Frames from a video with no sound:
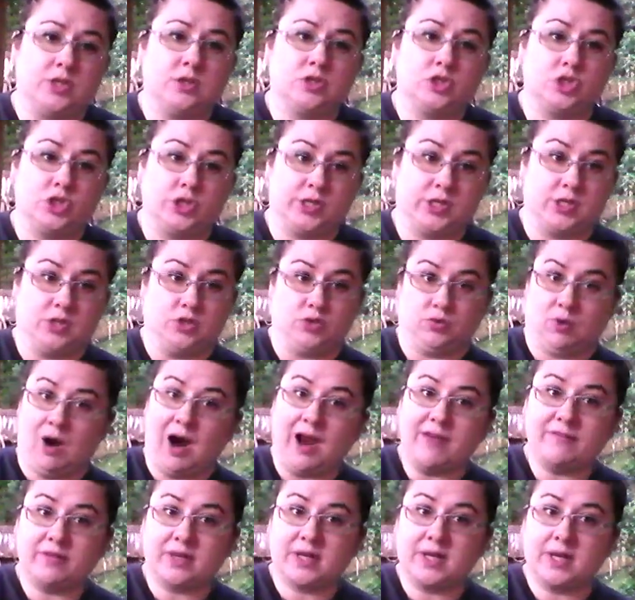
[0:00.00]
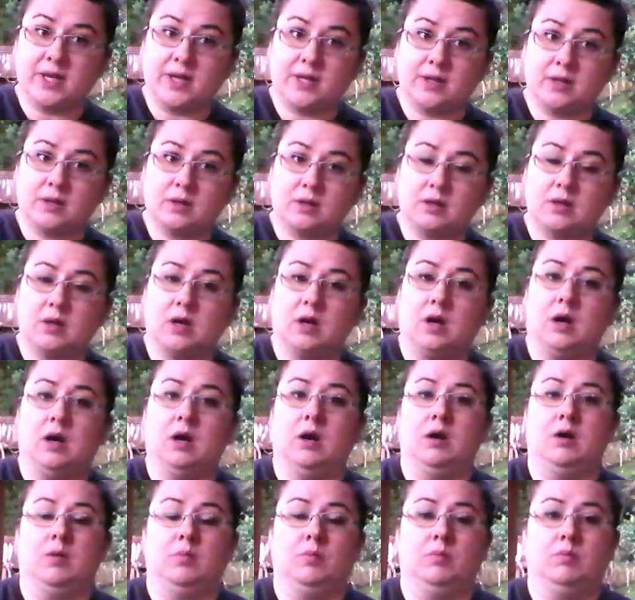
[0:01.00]
she can drive again,
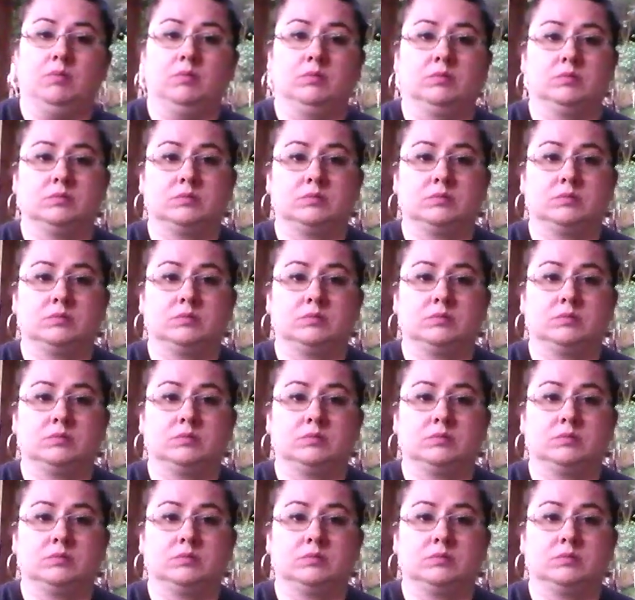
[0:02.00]
um,